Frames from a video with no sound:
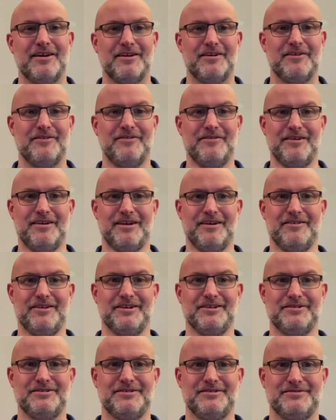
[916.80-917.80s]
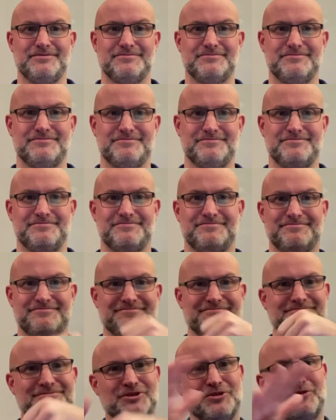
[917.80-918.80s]
Very good.
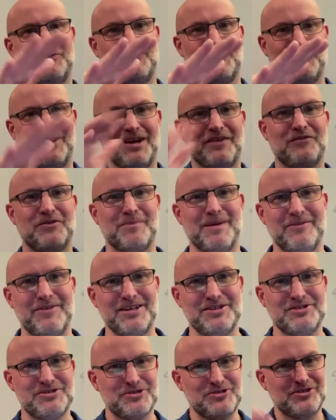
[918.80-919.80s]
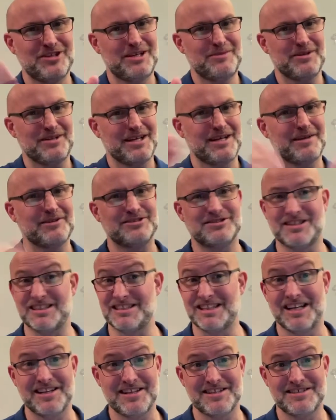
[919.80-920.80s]
Could have done that for my rest, couldn't I? But that's
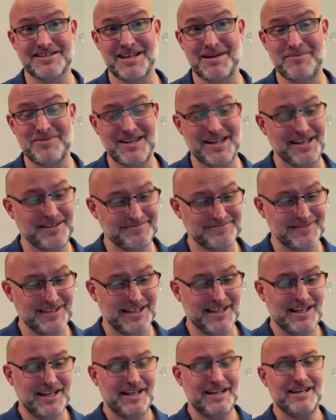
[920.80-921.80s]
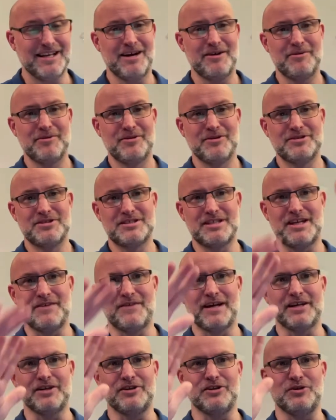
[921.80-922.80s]
exactly the same thing. Now I'm going to see if I
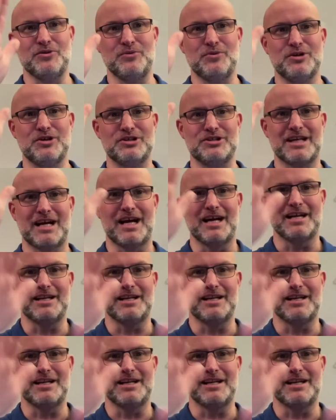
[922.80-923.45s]
can do words and